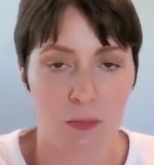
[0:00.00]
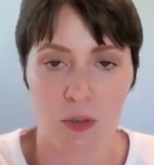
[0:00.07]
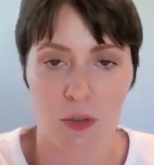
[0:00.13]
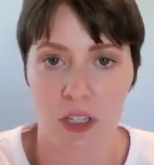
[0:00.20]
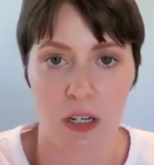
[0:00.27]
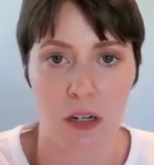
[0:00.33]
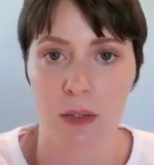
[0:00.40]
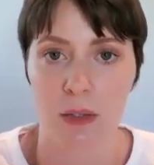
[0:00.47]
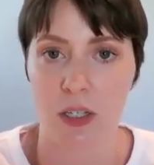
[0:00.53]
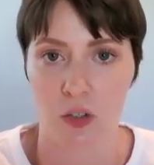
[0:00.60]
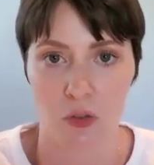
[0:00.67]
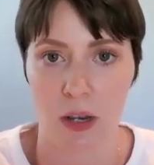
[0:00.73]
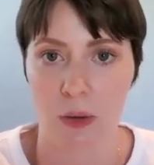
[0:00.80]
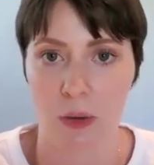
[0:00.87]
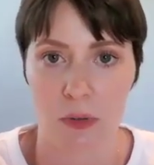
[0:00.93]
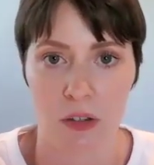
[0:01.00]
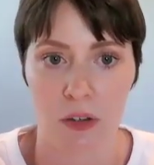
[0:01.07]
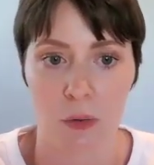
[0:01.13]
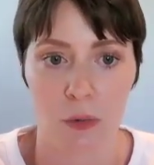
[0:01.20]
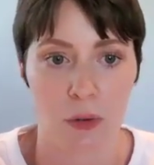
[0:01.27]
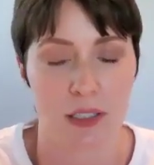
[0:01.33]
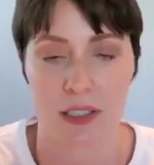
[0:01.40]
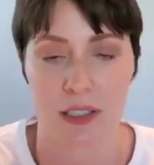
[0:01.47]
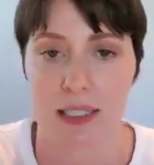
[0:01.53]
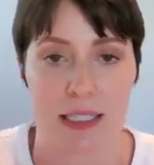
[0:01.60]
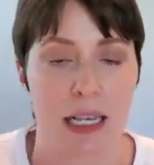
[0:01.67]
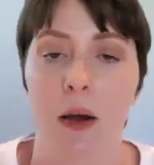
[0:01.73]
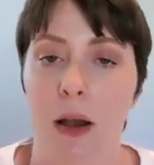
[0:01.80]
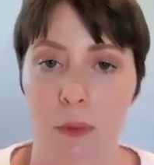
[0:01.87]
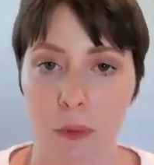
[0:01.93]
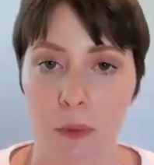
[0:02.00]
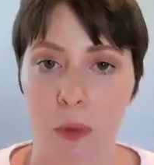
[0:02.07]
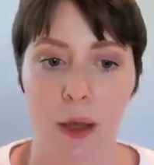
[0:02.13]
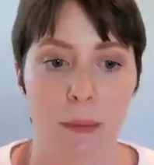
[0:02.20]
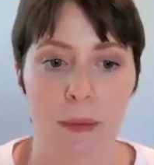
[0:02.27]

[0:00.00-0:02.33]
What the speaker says: I'm just going to be straight with you because that's how I roll.